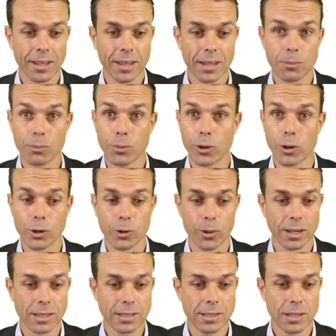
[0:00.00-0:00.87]
in
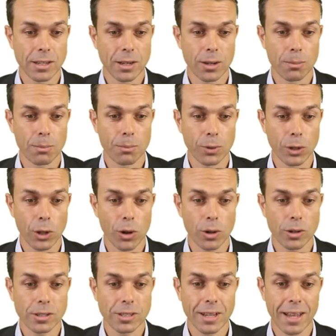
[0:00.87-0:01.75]
progress,
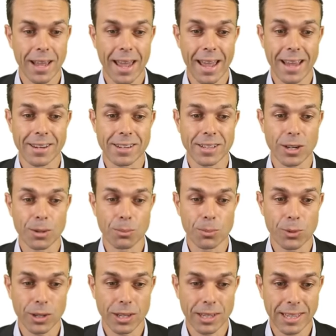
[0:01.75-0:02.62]
blocked, and
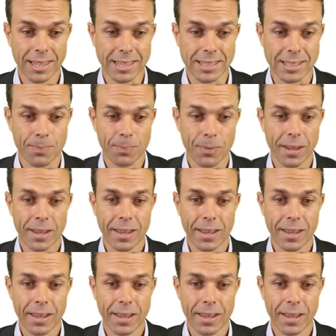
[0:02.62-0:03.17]
complete.